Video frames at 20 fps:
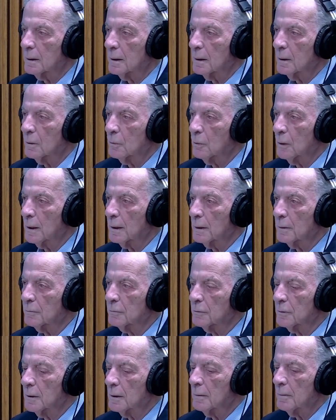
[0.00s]
uh,
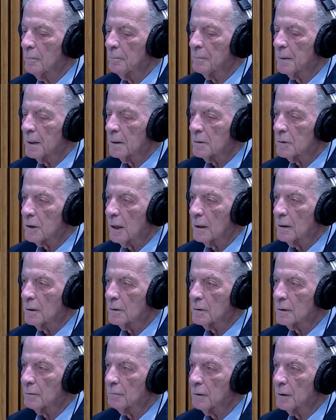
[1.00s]
wave
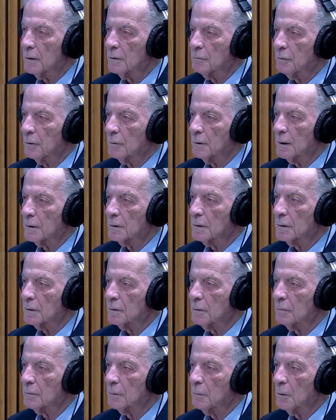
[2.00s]
challenged the very
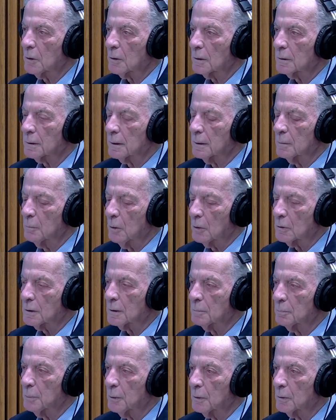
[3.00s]
foundations of democracy. The
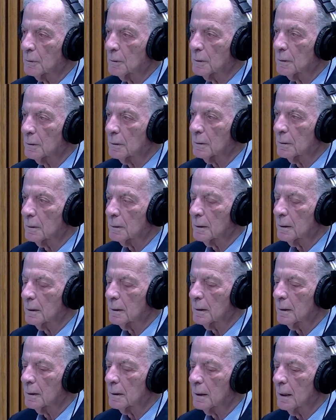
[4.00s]
most important uh,
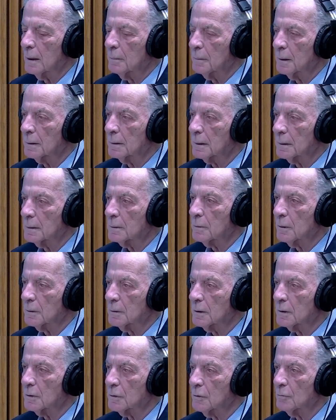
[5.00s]
element is
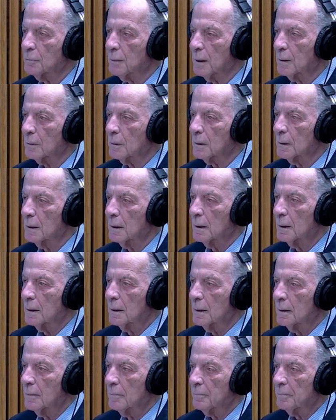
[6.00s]
transition of power.
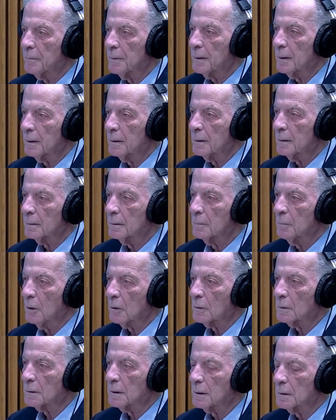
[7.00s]

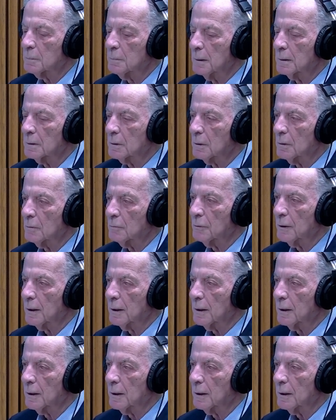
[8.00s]
democracy is based on the